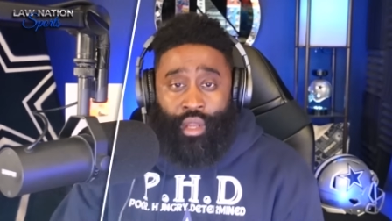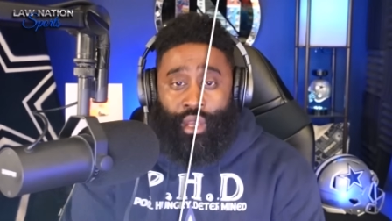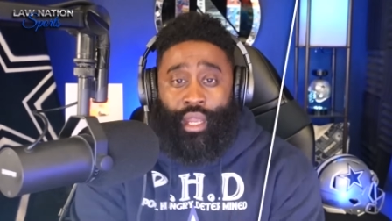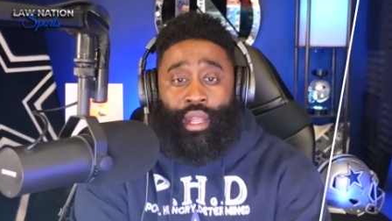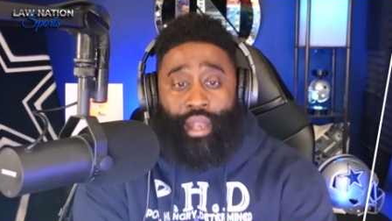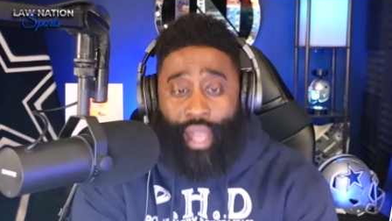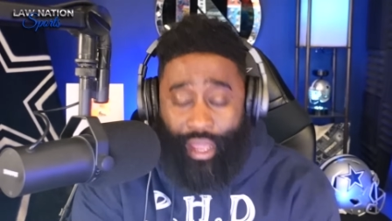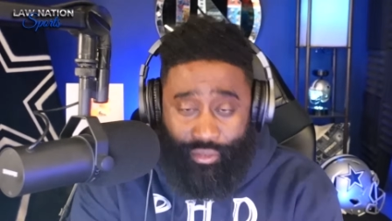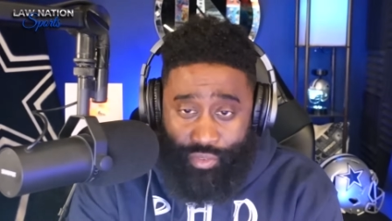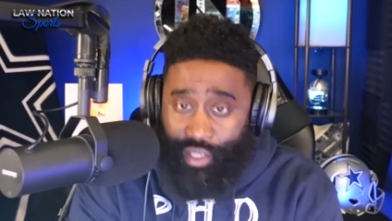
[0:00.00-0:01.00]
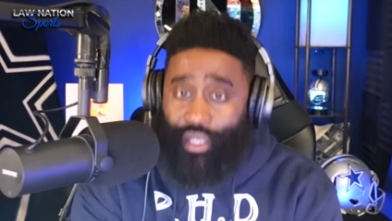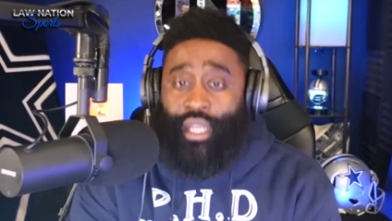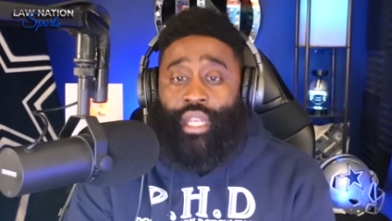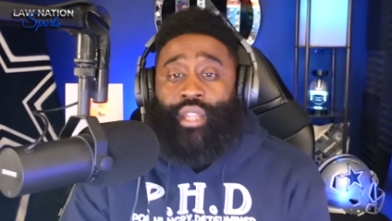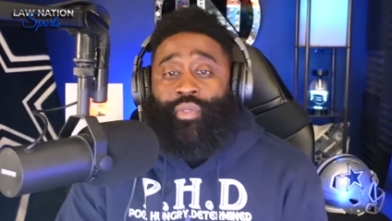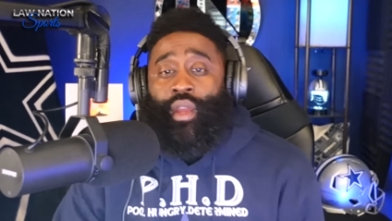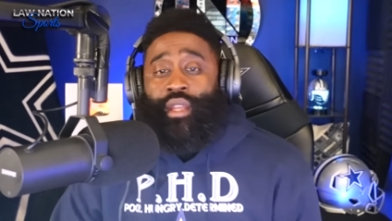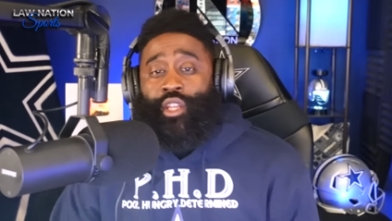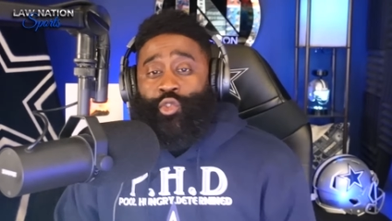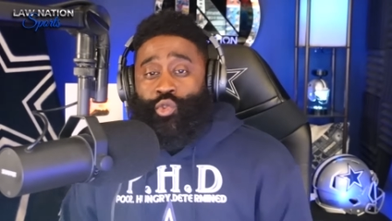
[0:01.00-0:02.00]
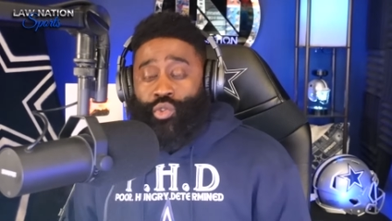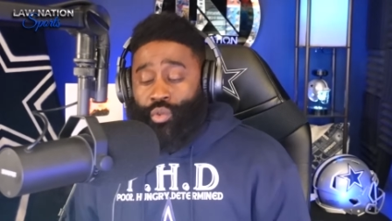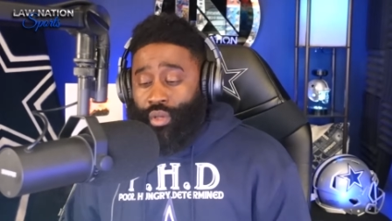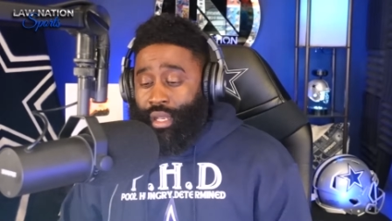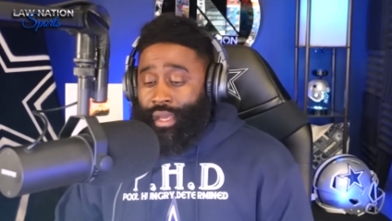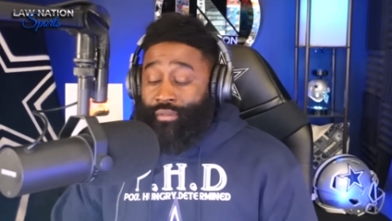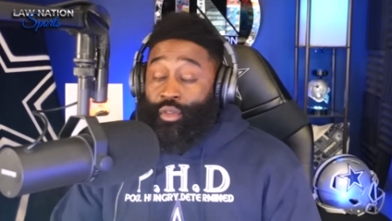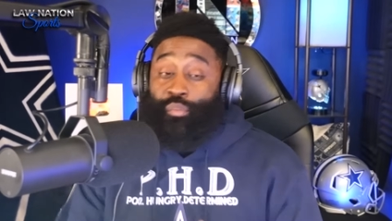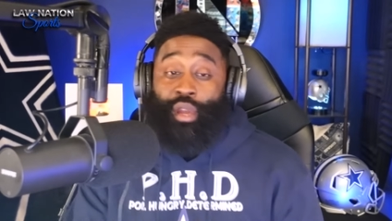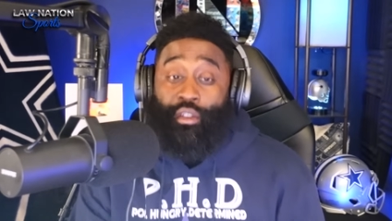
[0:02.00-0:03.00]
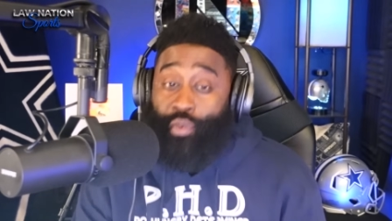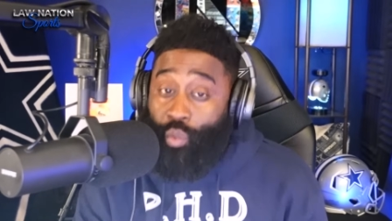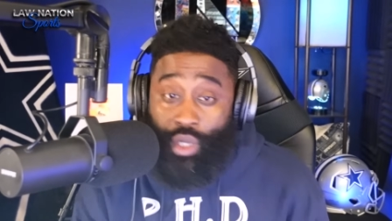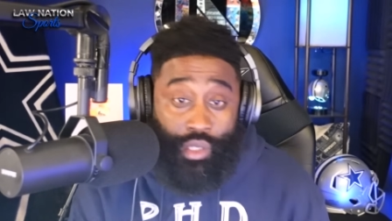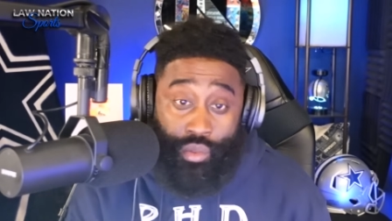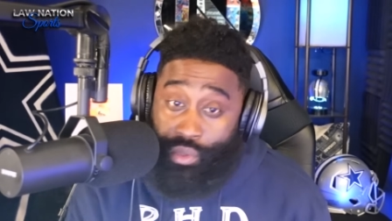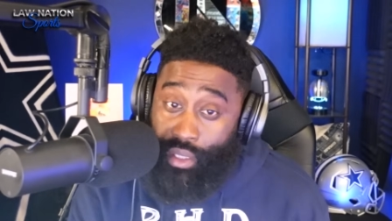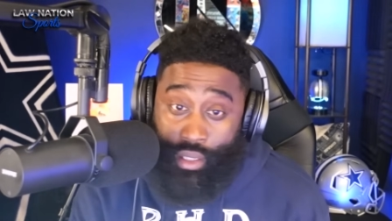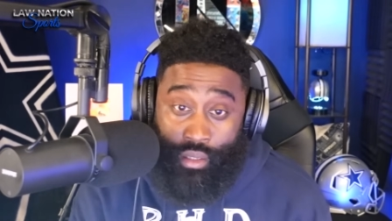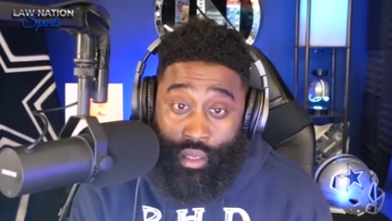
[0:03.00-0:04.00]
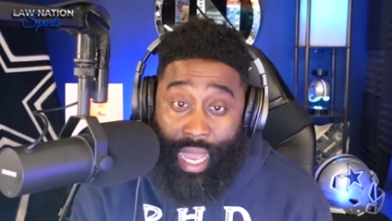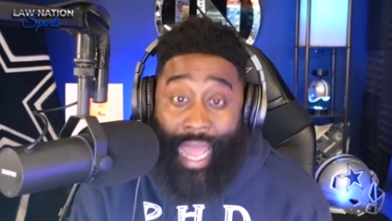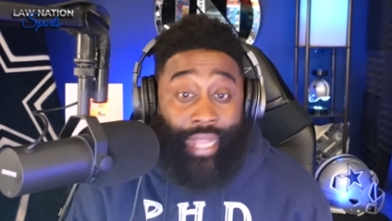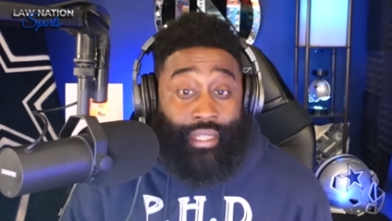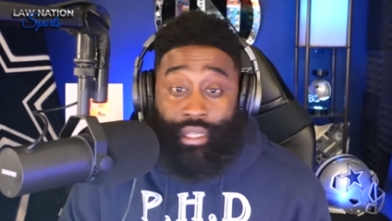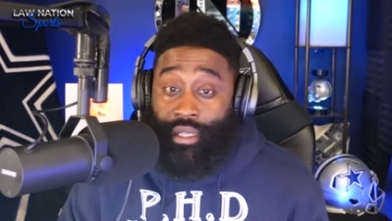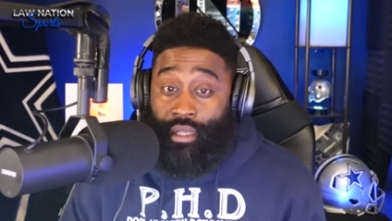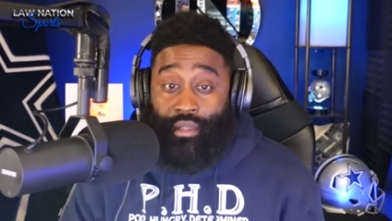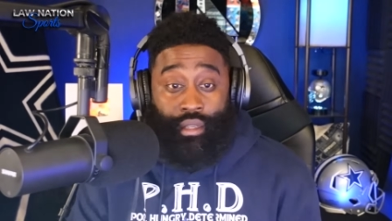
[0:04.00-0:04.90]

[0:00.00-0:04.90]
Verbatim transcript: in life, in anything that you do in life, you pay for what you get. I get it. The